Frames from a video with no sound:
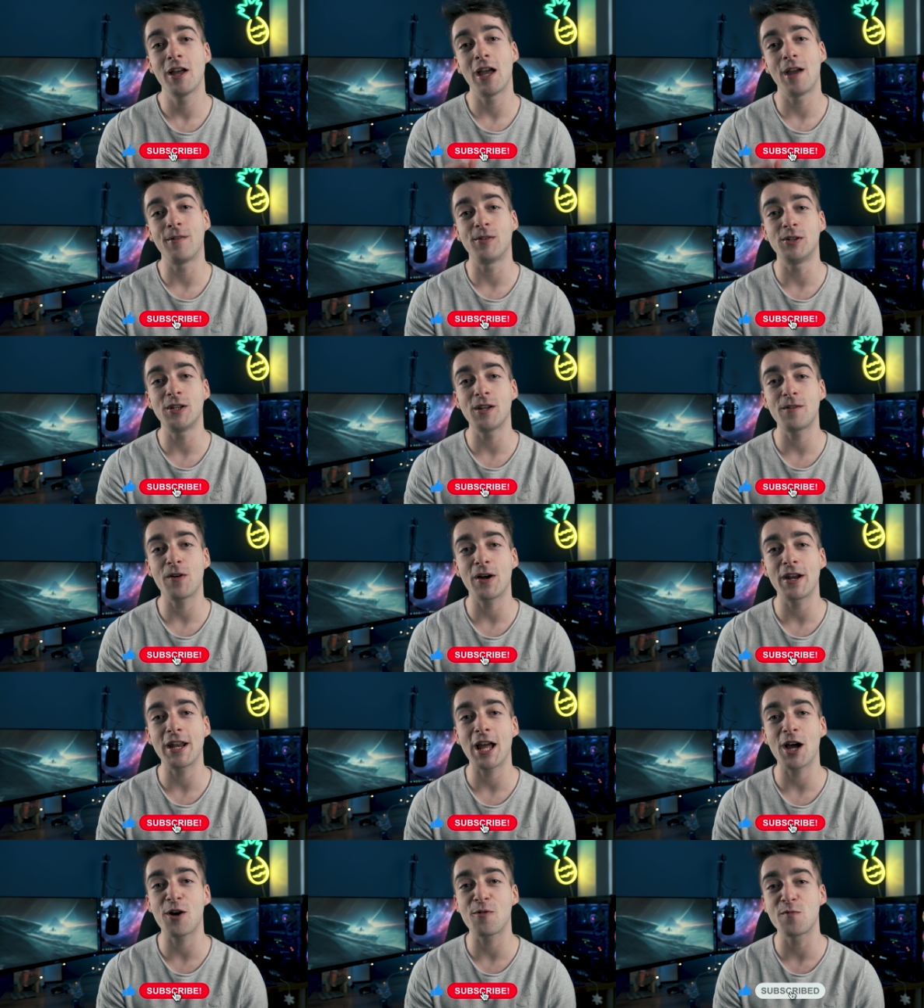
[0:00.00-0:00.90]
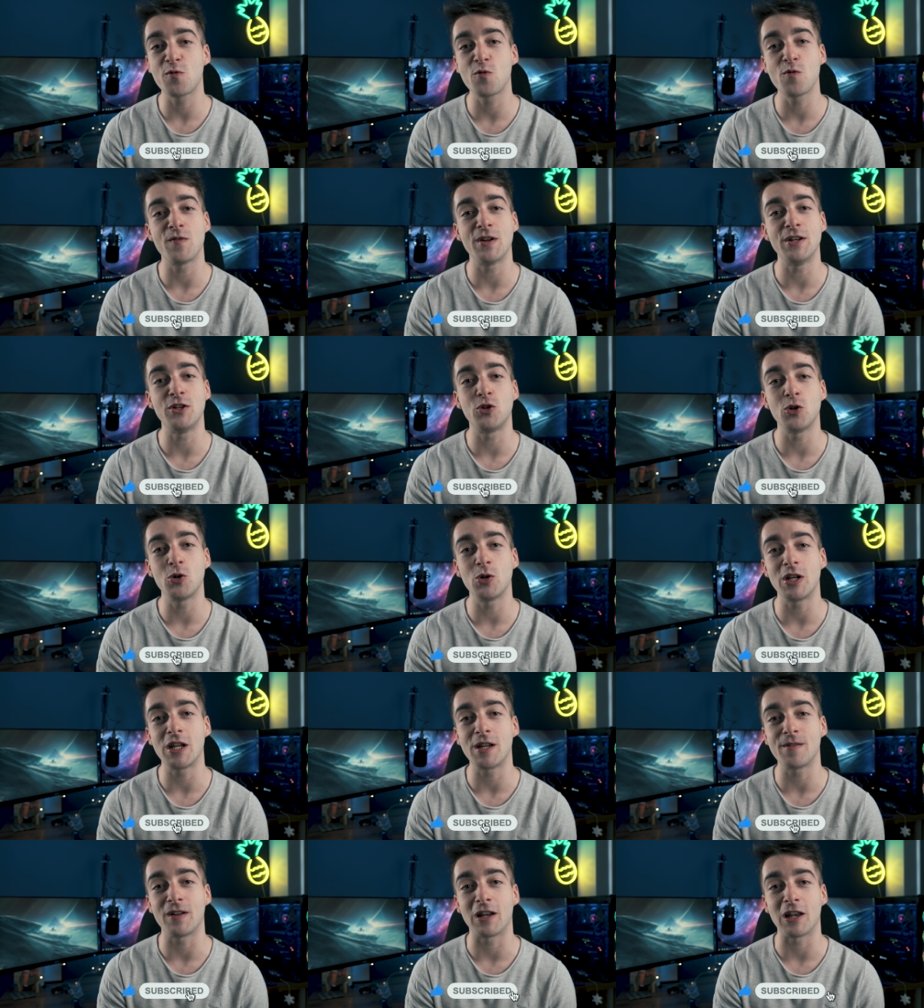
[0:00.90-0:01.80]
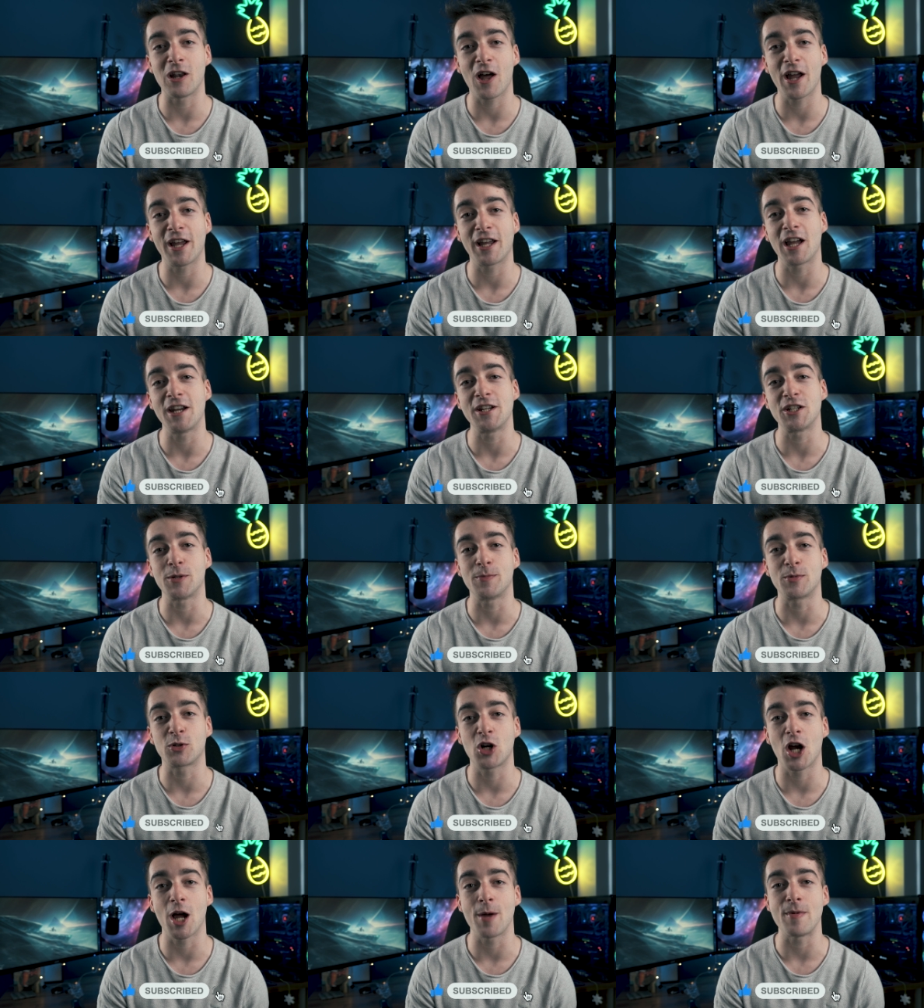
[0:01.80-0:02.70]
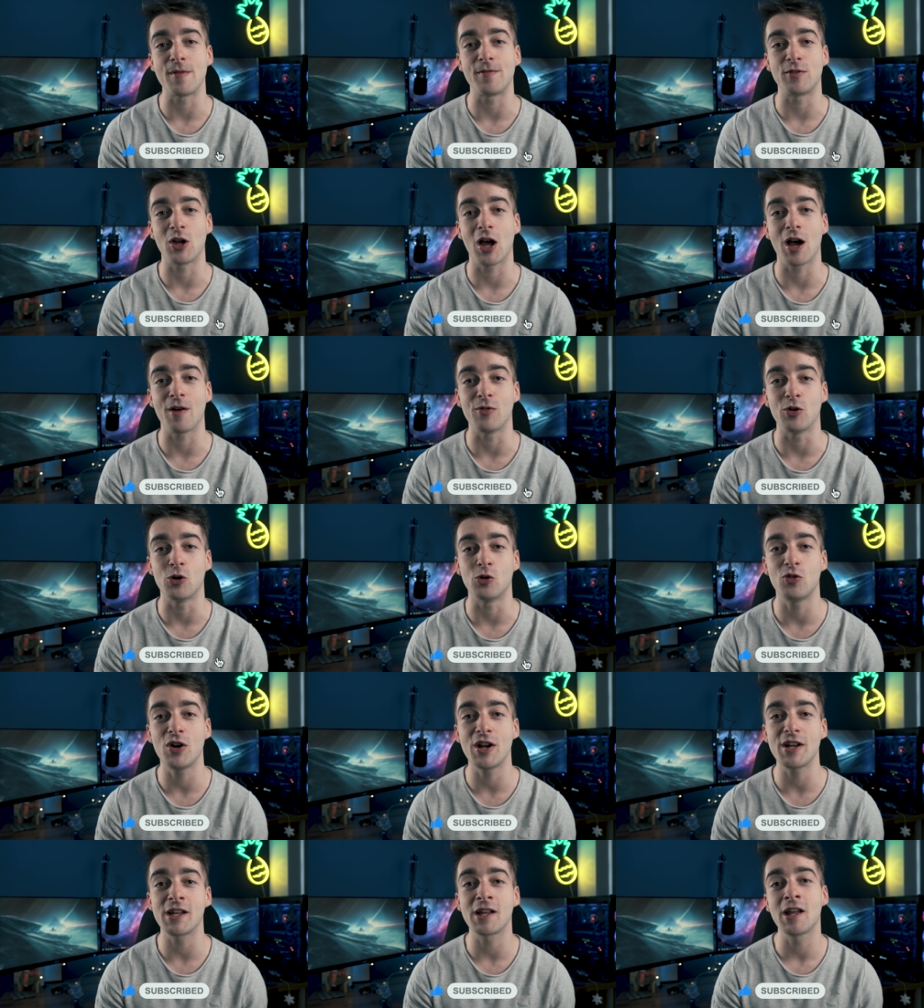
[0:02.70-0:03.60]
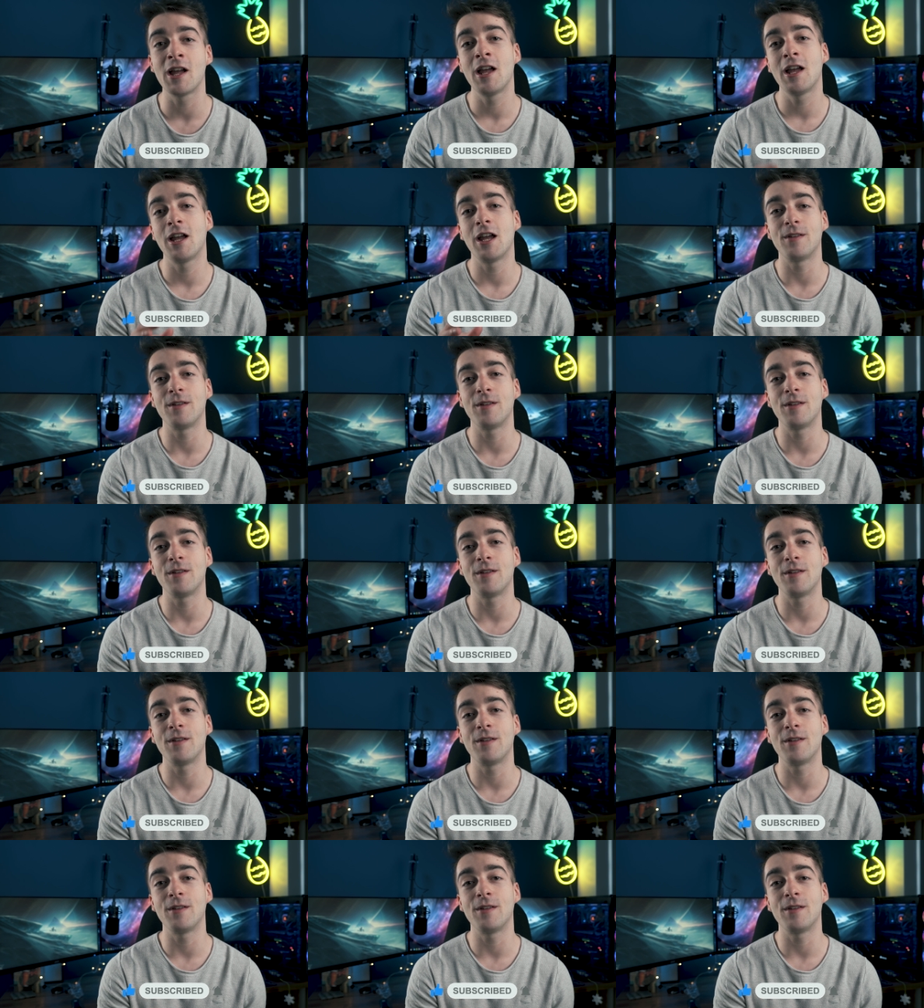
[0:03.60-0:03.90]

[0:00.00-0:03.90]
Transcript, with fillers: If you did find it helpful, then do leave a like and subscribe if you haven't already.